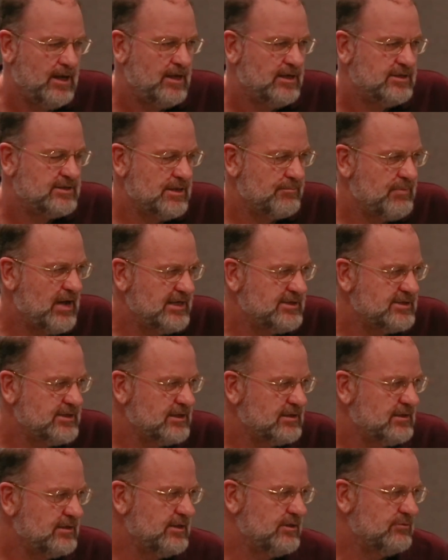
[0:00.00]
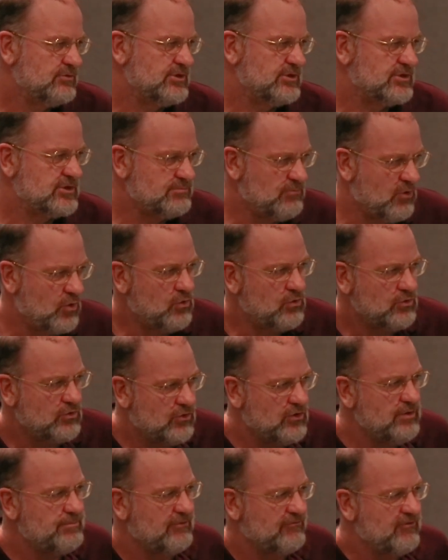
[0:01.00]
So basically, there was a small
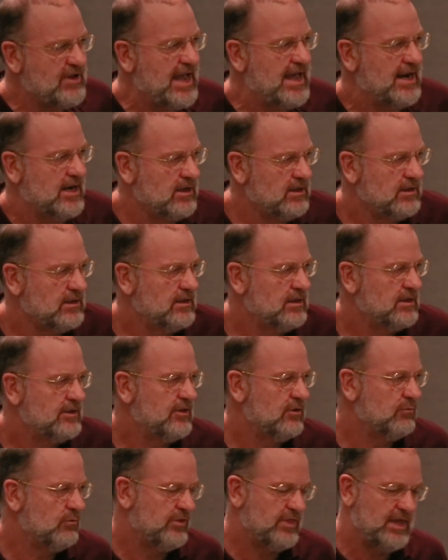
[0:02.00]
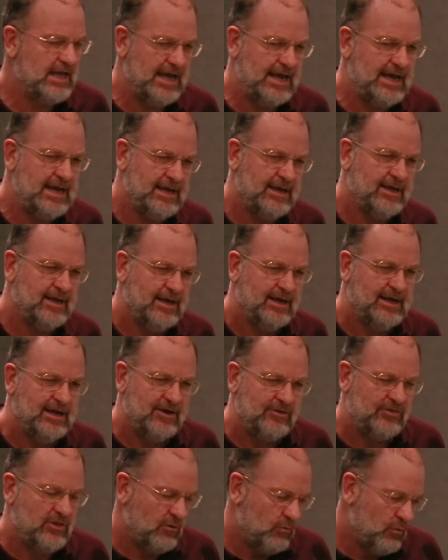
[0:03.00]
group of cattle that were there
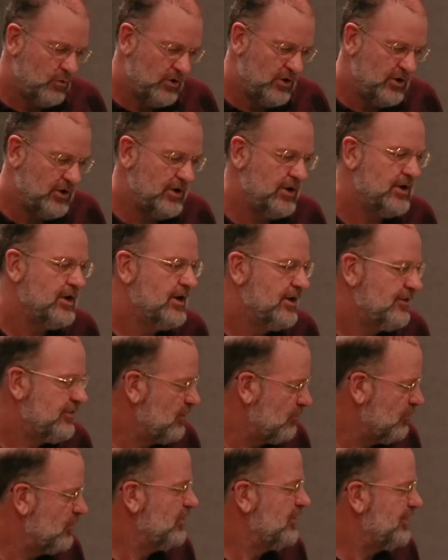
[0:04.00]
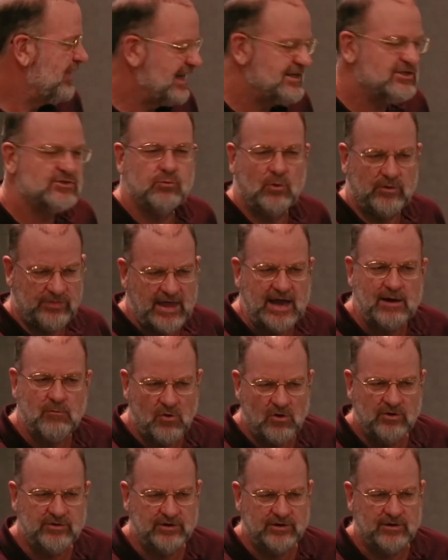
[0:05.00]
that were that's what they
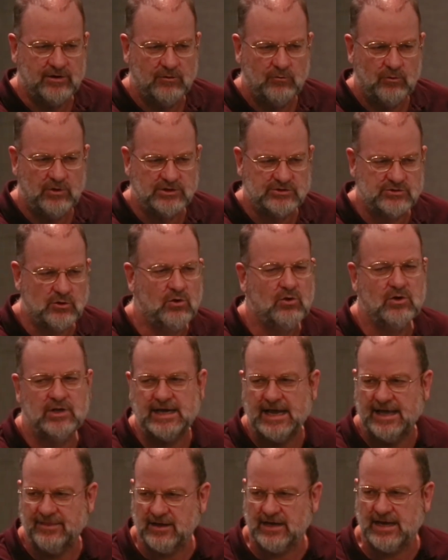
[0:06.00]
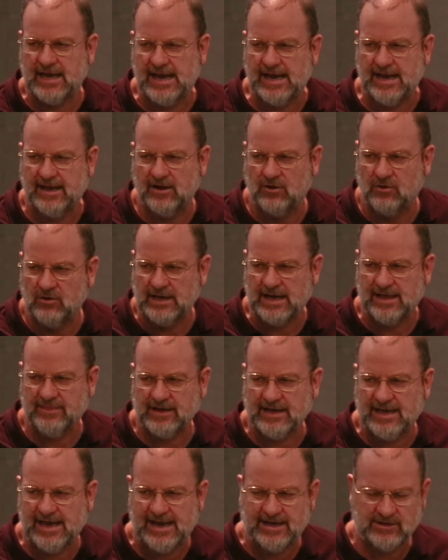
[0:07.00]
wanted. Whereas all the other
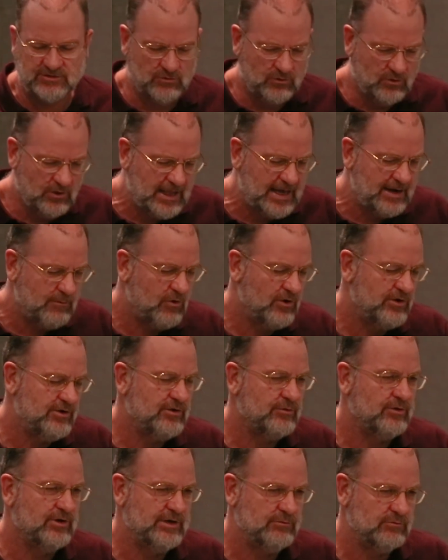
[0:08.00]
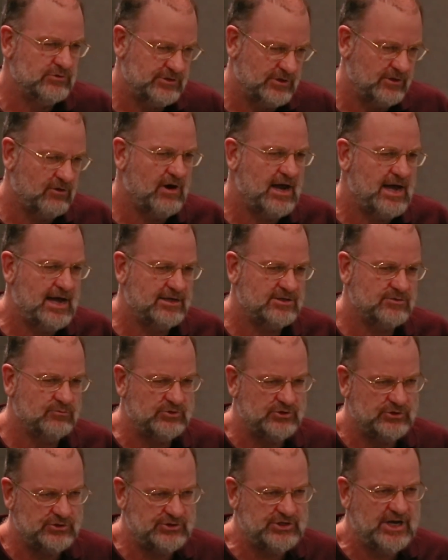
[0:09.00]
cows, all they wanted to eat was the grass,
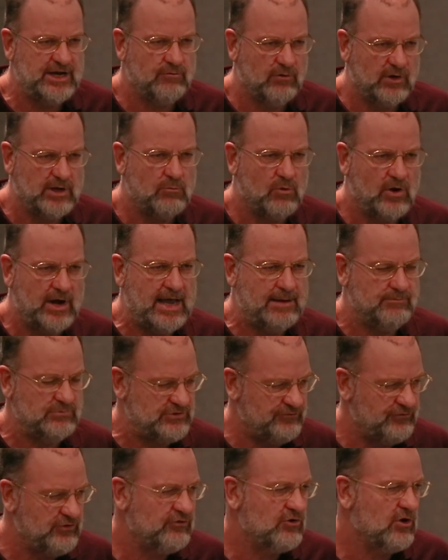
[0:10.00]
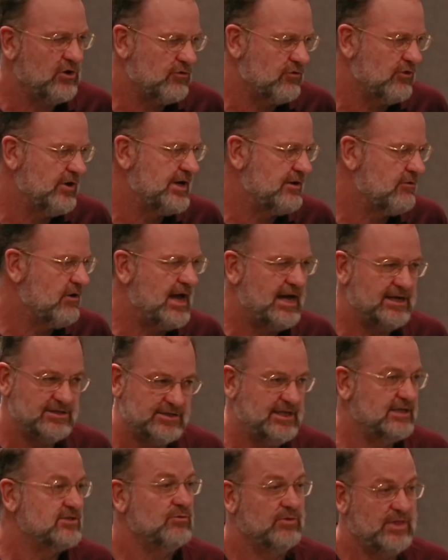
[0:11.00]
which is generally what happens. If you've got green grass,
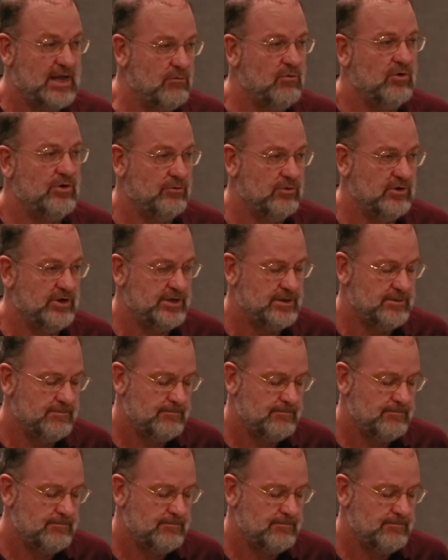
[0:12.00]
that's what they want to eat.